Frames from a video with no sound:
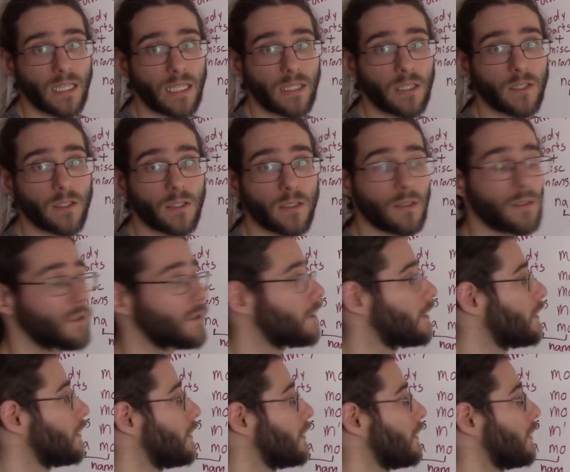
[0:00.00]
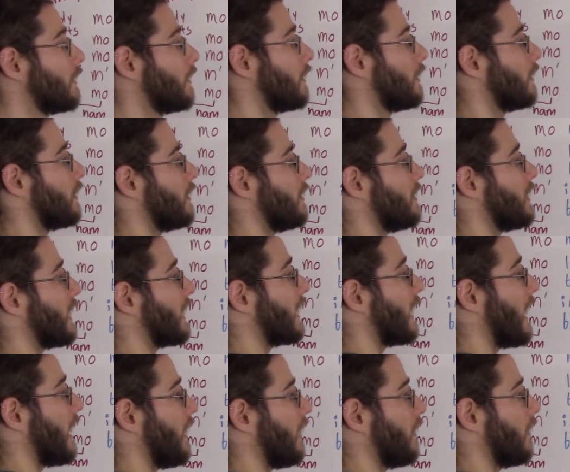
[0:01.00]
in English.
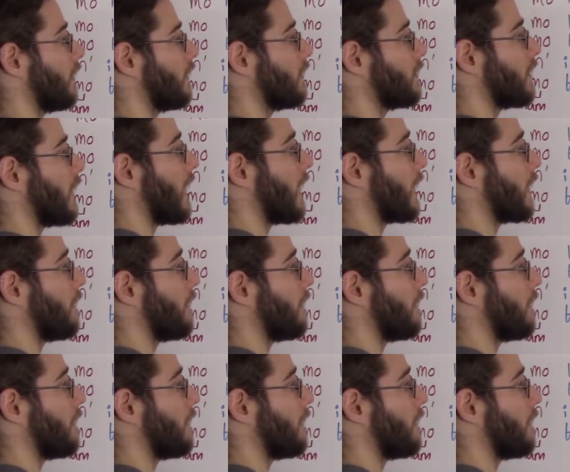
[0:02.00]
Nekech